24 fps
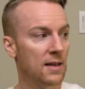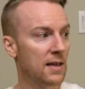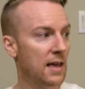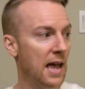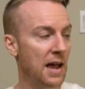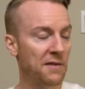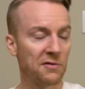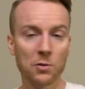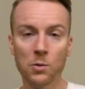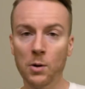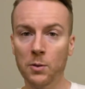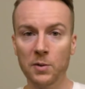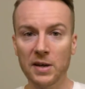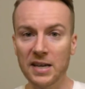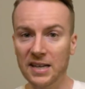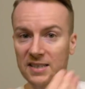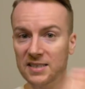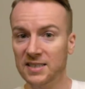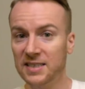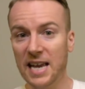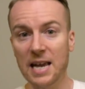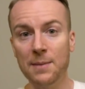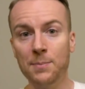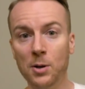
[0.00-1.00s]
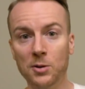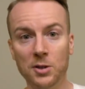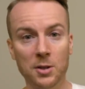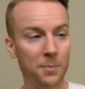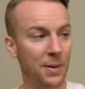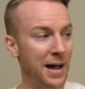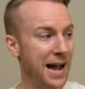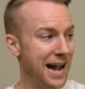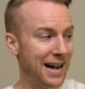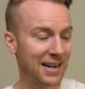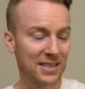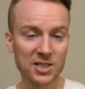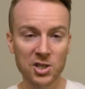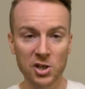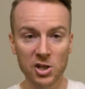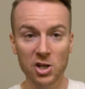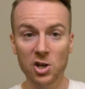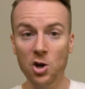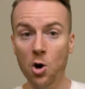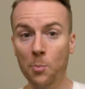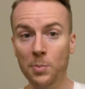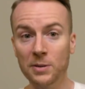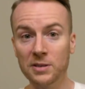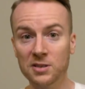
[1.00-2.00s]
Everyone, we can escape out the back. So
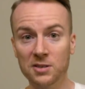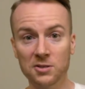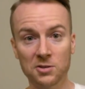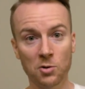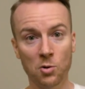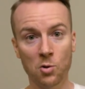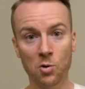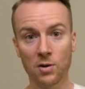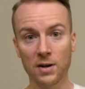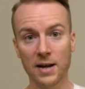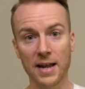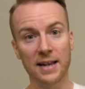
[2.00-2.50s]
he opens the door